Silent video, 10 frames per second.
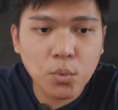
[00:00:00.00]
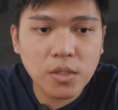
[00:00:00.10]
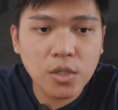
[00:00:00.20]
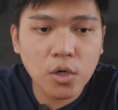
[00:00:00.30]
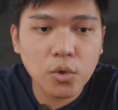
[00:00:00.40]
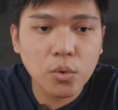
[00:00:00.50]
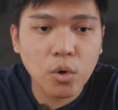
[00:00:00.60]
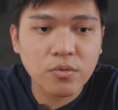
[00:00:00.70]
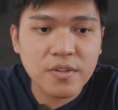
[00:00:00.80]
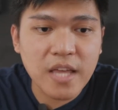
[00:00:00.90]
we'll go
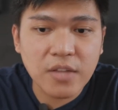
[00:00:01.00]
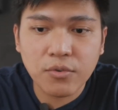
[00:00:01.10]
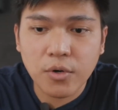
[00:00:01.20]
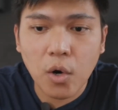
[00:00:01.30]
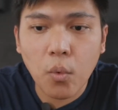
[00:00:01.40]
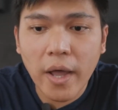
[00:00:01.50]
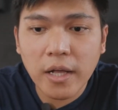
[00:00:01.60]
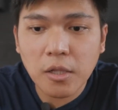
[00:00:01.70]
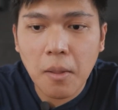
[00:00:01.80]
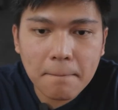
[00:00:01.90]
over that for a
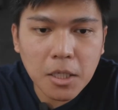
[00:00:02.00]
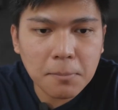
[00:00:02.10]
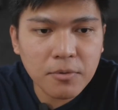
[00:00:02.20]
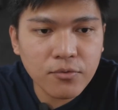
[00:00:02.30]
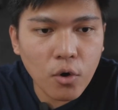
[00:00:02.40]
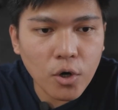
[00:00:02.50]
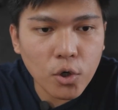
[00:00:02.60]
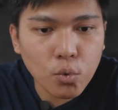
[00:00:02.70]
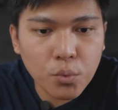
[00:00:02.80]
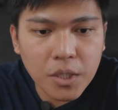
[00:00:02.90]
while. But
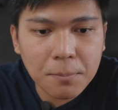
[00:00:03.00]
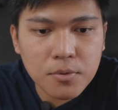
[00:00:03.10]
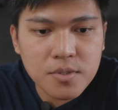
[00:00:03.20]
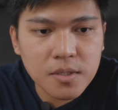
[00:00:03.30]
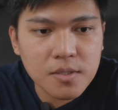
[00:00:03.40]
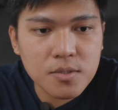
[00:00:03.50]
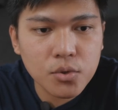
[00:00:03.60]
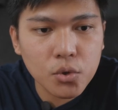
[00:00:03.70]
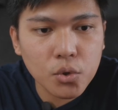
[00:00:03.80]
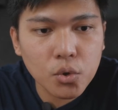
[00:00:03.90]
before we proceed
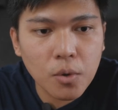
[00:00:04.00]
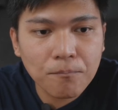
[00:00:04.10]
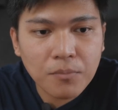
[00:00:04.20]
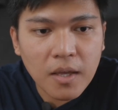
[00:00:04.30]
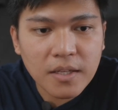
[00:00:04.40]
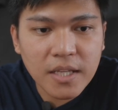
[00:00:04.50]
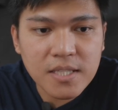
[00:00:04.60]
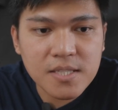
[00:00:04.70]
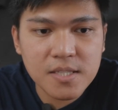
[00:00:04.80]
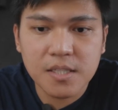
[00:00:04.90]
to
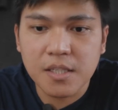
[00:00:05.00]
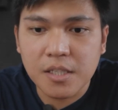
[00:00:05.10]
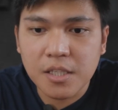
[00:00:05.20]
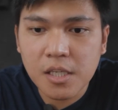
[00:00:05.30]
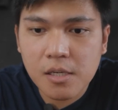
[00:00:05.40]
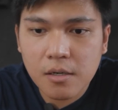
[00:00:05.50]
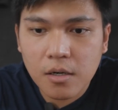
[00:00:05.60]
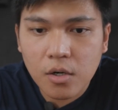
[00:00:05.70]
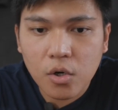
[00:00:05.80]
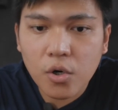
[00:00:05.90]
NetCE
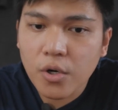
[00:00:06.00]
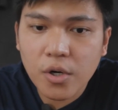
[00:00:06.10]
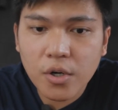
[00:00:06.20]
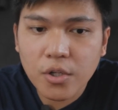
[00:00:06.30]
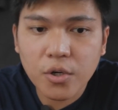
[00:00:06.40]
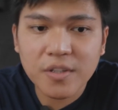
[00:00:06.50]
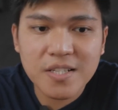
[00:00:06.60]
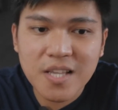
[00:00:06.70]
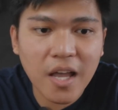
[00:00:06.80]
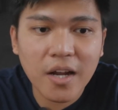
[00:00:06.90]
or your
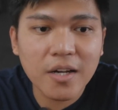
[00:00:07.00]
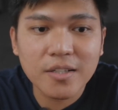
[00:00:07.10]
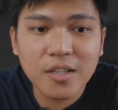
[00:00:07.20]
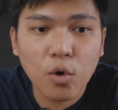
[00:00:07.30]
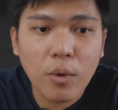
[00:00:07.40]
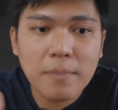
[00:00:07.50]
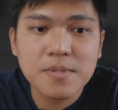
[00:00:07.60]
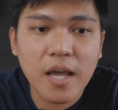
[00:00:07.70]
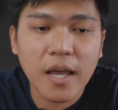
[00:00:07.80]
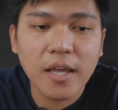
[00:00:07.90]
desired
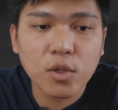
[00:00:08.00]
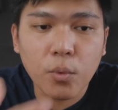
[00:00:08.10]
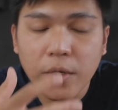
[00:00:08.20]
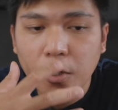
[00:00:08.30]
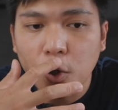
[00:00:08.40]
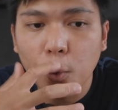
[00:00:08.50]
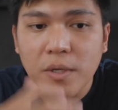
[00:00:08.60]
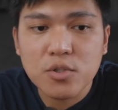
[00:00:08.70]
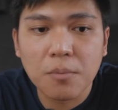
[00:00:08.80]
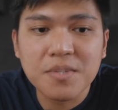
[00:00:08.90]
website where you're
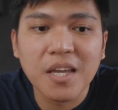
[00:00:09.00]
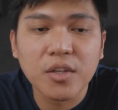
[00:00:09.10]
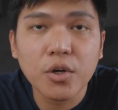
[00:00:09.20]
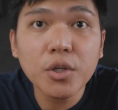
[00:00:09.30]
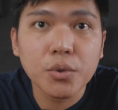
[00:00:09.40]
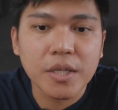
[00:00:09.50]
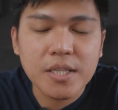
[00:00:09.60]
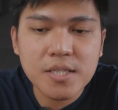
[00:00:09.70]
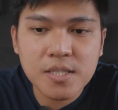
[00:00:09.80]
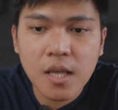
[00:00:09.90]
going to obtain your
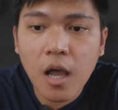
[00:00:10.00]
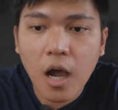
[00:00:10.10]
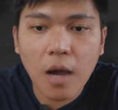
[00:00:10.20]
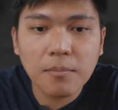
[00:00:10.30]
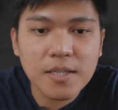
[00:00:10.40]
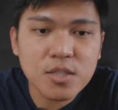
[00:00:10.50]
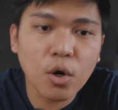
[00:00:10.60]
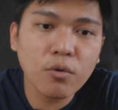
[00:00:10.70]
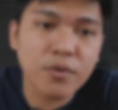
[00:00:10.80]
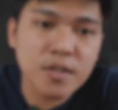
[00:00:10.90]
units, um, let's
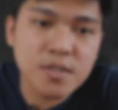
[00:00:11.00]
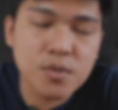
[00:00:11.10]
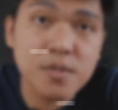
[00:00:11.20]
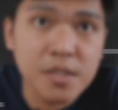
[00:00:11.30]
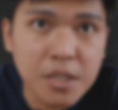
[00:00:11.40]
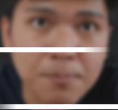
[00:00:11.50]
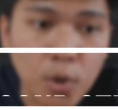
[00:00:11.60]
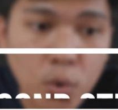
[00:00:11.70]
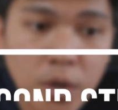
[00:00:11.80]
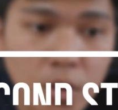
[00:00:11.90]
go first to CE
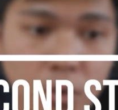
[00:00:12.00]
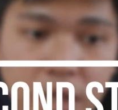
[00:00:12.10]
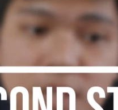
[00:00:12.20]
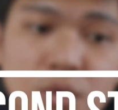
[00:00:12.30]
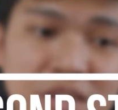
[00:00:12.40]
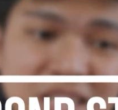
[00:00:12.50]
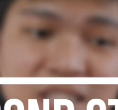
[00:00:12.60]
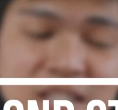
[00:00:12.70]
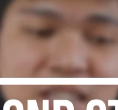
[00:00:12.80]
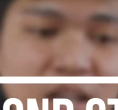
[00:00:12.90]
Broker, okay? So this
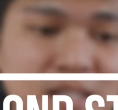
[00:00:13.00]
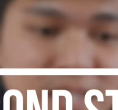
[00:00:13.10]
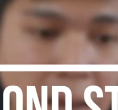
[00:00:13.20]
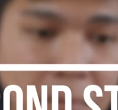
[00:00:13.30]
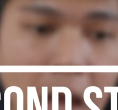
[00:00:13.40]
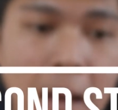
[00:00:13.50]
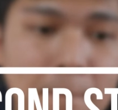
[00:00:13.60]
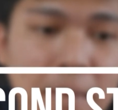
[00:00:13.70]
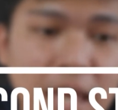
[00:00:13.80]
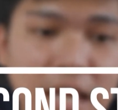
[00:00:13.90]
is the second step.
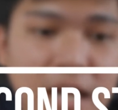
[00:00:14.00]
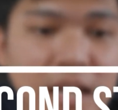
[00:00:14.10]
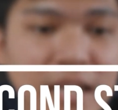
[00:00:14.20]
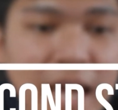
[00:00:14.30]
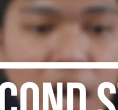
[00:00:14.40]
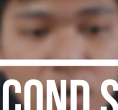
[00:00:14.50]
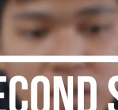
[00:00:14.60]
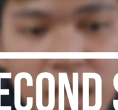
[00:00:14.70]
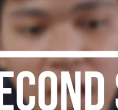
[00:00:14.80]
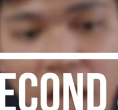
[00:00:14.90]
Make an
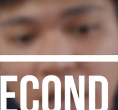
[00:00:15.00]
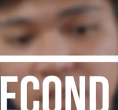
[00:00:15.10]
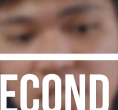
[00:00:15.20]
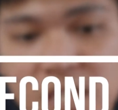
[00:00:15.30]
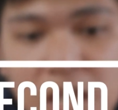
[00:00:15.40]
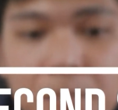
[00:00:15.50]
account in the CE